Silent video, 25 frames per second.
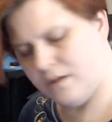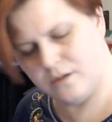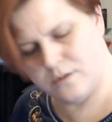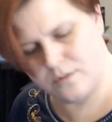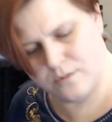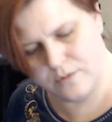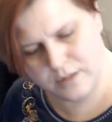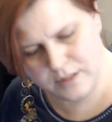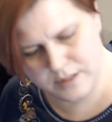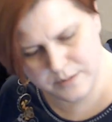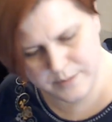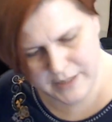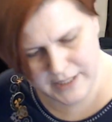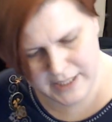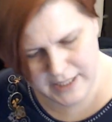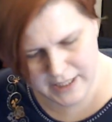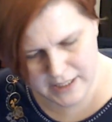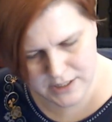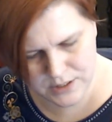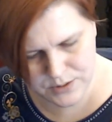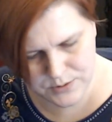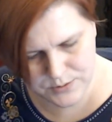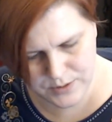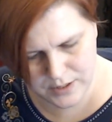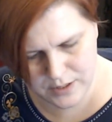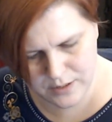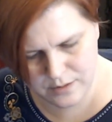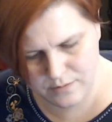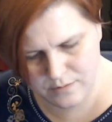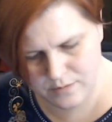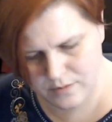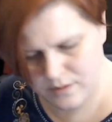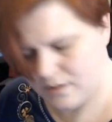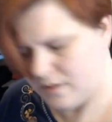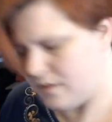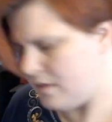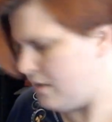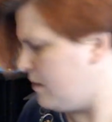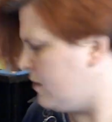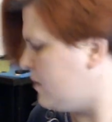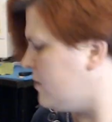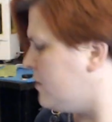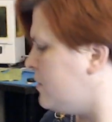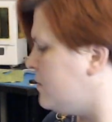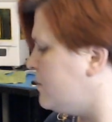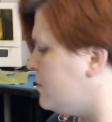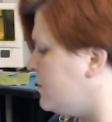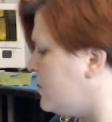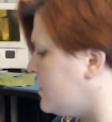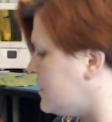What's my next one?
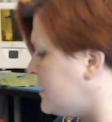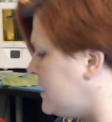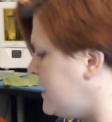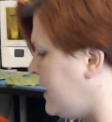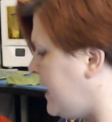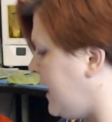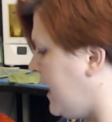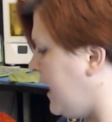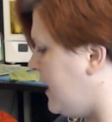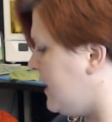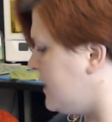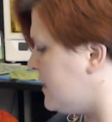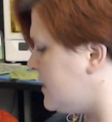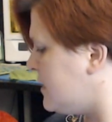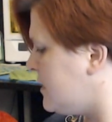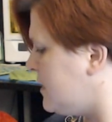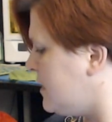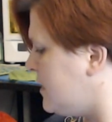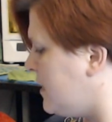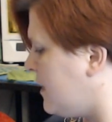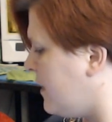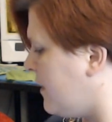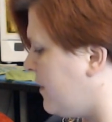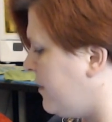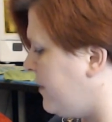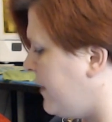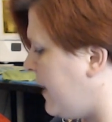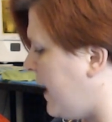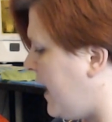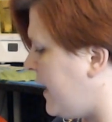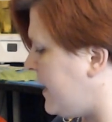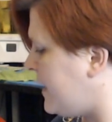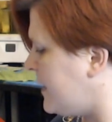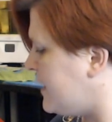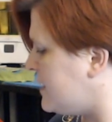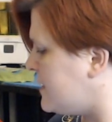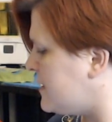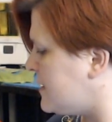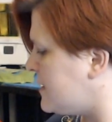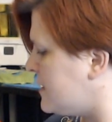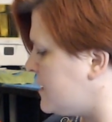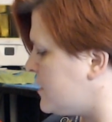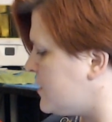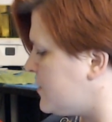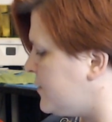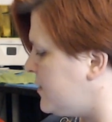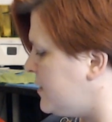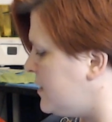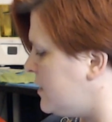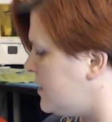Multicat. That is this
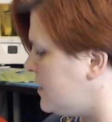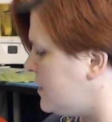one.